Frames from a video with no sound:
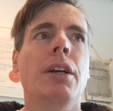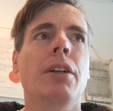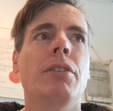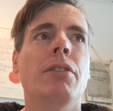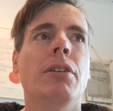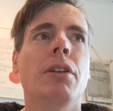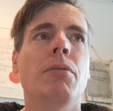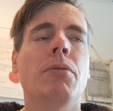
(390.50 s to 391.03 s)

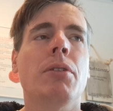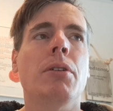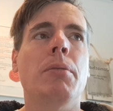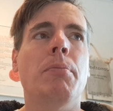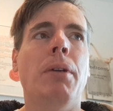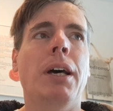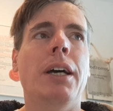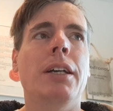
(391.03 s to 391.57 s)
So that will
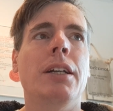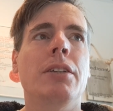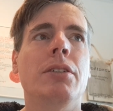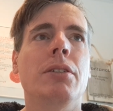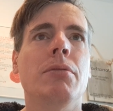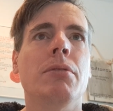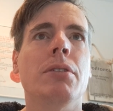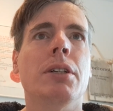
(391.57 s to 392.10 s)
imply that
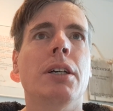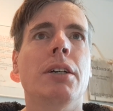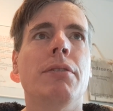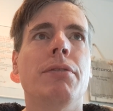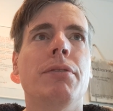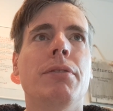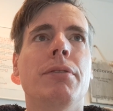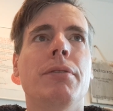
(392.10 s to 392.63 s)
you will have
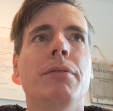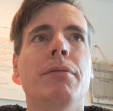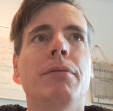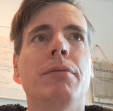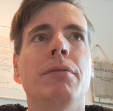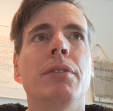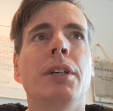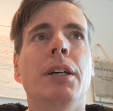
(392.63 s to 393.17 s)

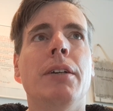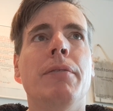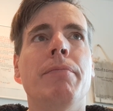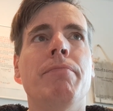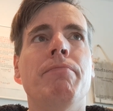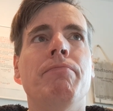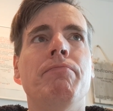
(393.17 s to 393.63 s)
then